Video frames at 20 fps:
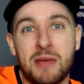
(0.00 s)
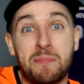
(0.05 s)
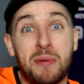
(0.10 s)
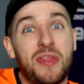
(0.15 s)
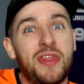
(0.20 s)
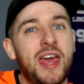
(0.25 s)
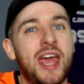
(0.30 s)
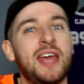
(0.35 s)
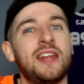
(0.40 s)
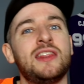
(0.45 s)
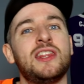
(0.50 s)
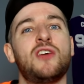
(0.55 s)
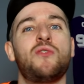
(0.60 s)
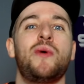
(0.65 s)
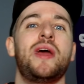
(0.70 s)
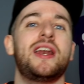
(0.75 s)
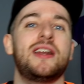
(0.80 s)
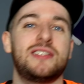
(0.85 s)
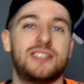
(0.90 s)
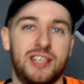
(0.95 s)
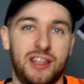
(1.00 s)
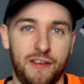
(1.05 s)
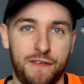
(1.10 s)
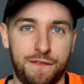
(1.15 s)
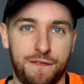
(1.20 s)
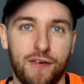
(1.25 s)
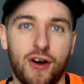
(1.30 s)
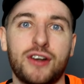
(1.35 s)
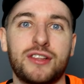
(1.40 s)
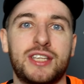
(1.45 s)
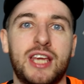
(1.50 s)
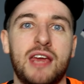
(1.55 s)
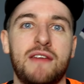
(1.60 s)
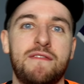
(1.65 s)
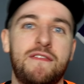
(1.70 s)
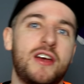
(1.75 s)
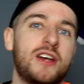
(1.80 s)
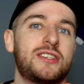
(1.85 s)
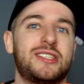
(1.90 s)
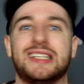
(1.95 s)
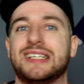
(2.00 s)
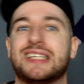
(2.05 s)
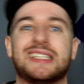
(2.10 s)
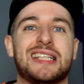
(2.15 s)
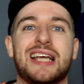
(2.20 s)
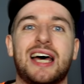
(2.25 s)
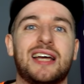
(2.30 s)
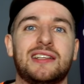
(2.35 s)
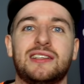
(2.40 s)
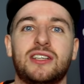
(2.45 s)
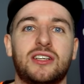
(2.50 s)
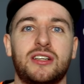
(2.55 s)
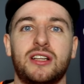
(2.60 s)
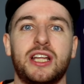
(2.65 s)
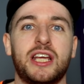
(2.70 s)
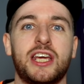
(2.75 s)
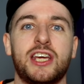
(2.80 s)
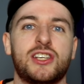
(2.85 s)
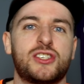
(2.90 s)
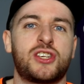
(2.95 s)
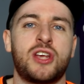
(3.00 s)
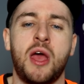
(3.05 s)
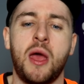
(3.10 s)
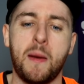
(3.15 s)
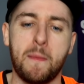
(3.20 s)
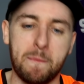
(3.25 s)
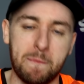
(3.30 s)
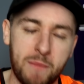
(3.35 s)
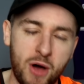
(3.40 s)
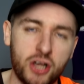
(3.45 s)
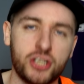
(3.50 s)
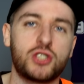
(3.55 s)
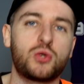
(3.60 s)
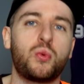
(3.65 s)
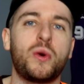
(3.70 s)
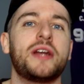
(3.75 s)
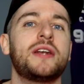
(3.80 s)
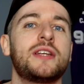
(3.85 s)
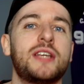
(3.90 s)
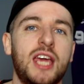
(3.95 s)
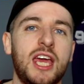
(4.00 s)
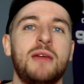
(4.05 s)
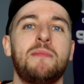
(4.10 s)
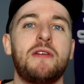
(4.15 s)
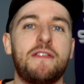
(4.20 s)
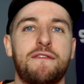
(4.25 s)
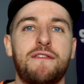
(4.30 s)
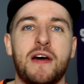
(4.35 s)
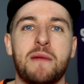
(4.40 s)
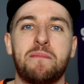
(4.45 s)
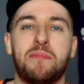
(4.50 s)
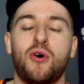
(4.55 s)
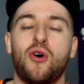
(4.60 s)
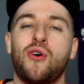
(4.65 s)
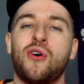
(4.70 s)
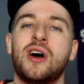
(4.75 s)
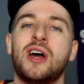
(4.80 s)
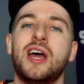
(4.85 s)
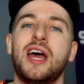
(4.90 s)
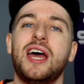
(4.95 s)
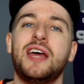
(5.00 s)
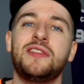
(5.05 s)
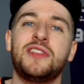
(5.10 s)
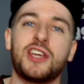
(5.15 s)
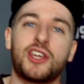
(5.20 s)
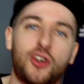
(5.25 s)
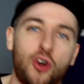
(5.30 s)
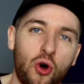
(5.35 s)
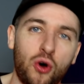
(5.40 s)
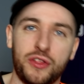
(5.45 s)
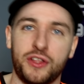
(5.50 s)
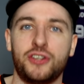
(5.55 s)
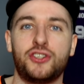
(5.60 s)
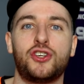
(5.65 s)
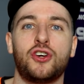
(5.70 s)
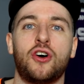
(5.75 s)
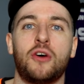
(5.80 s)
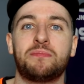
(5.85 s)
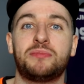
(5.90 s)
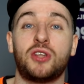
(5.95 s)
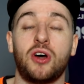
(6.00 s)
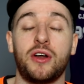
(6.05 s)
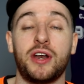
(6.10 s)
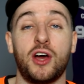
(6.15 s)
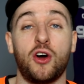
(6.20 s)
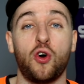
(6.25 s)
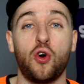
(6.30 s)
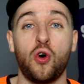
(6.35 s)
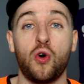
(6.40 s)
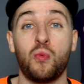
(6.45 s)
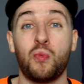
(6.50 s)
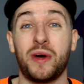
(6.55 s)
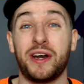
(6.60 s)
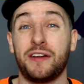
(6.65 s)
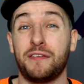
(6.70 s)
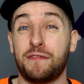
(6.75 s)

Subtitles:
But then they went into the third game versus Standard Liège, must win game of football, and they got the job done at home, winning